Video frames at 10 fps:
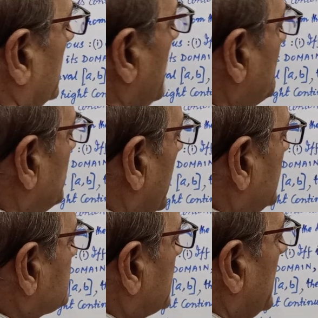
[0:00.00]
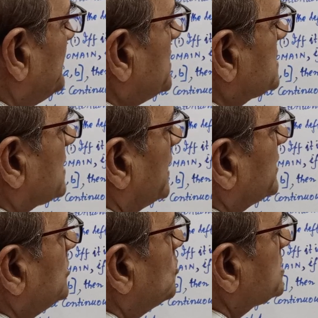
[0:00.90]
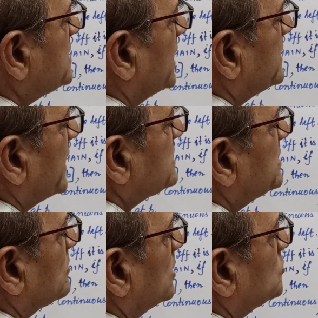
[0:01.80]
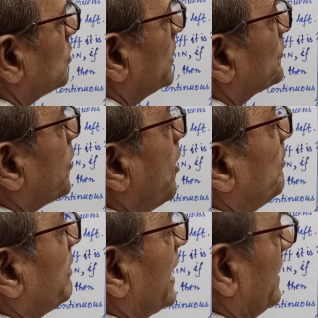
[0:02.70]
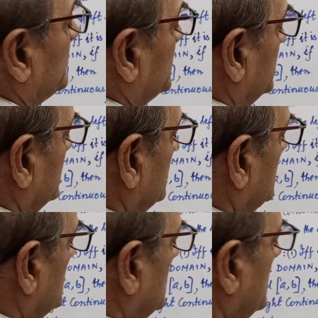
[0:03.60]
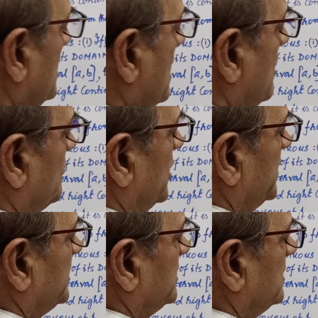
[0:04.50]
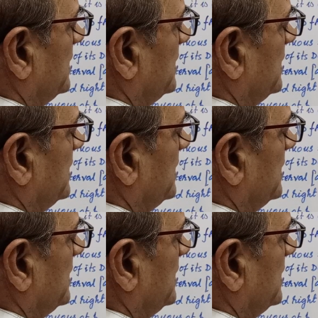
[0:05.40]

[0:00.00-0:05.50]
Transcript: Implies f is continuous at x equal to 1 from left. What?